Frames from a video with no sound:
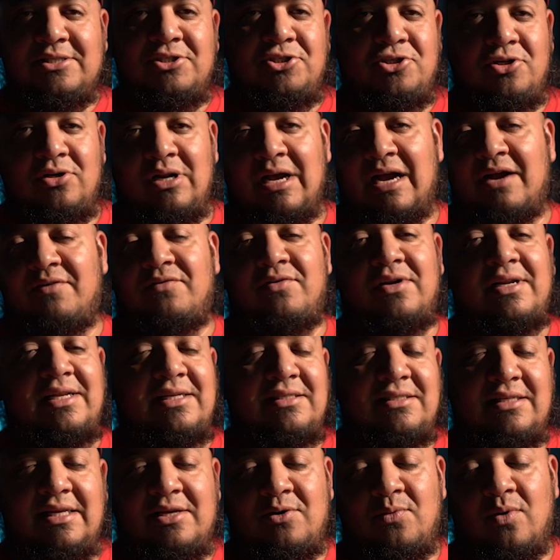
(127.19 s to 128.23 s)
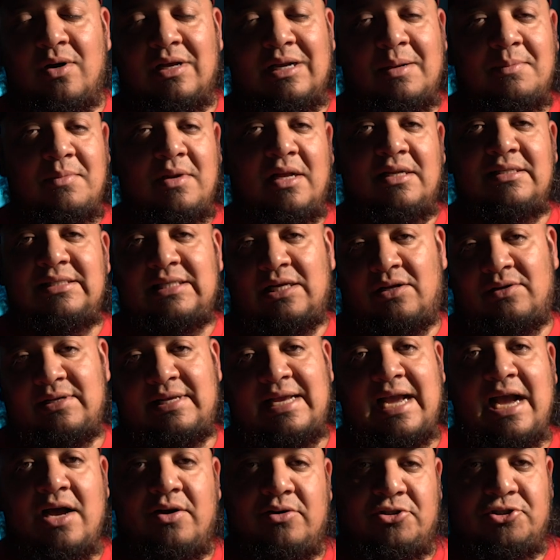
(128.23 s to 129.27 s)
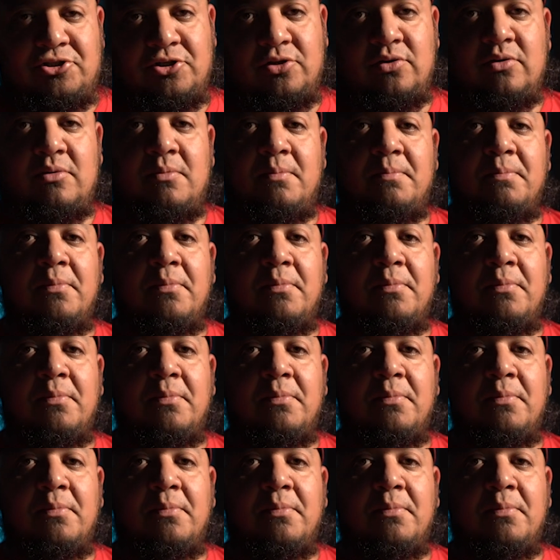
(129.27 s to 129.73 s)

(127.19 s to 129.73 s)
shoot however it is that you want. I'm not telling you how to shoot.